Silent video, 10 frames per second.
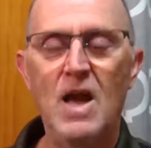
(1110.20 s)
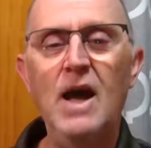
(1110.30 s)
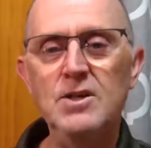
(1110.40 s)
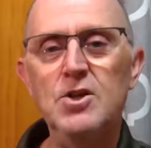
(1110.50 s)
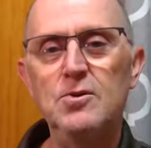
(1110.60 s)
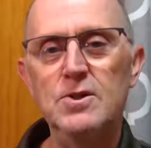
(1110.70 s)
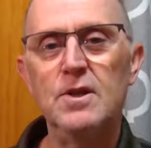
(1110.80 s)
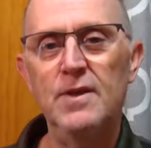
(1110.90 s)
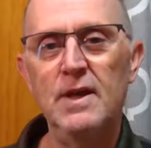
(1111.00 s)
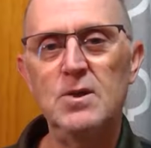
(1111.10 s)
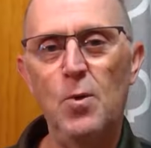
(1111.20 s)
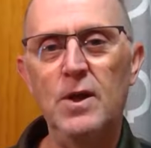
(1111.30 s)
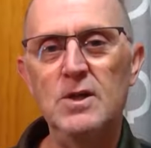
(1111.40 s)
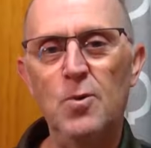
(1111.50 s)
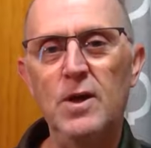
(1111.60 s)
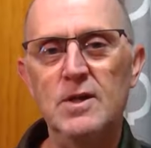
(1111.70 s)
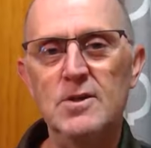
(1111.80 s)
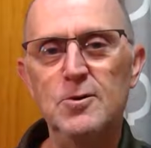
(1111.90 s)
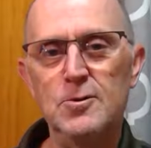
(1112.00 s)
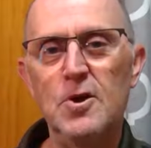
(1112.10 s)
I choose to think
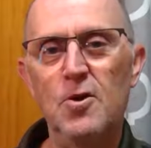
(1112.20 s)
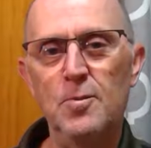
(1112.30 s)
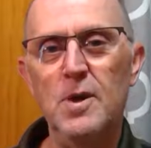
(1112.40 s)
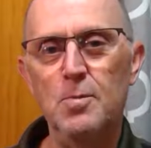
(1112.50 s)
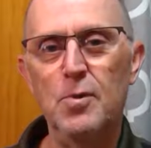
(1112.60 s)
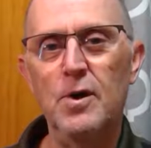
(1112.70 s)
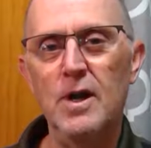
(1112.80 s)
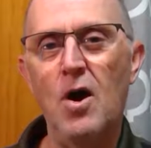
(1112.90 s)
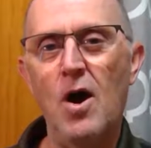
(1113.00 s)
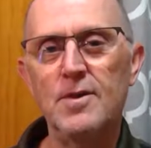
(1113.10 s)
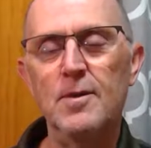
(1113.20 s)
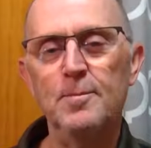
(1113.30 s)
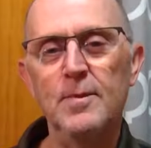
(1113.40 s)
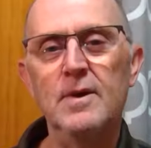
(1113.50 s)
2022 is going to be pretty awesome,